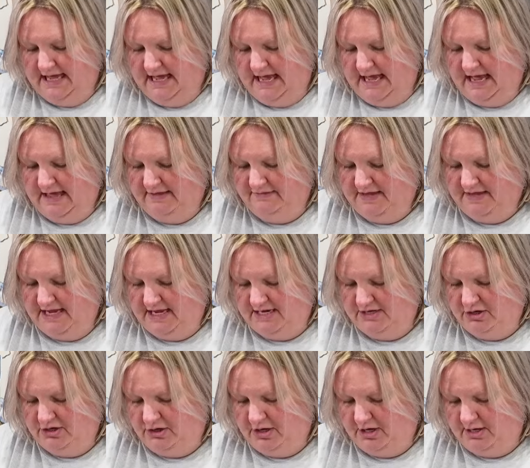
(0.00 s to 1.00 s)
and then
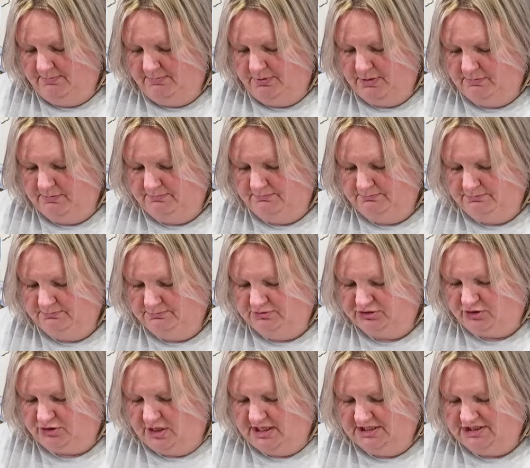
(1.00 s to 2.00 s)
you're gonna put,
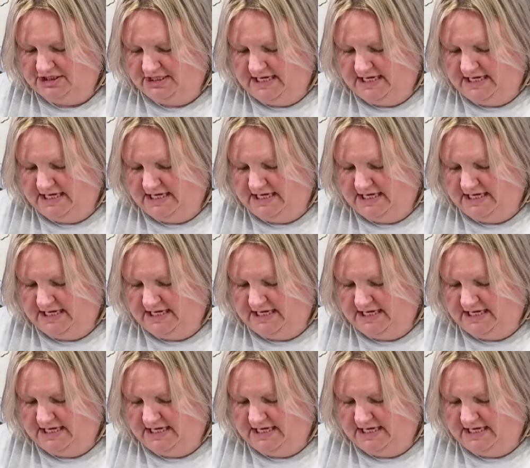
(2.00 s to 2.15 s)
scrunch it